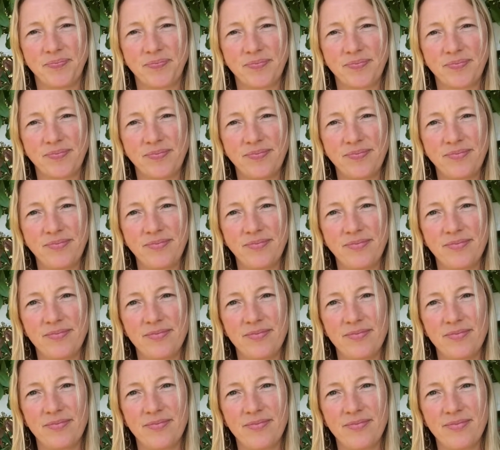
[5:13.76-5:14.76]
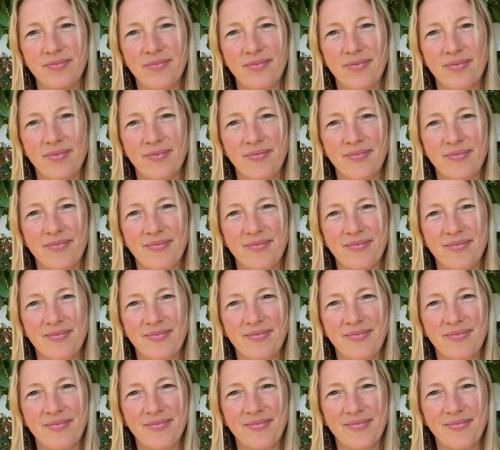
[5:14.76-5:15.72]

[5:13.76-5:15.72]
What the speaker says: (silence)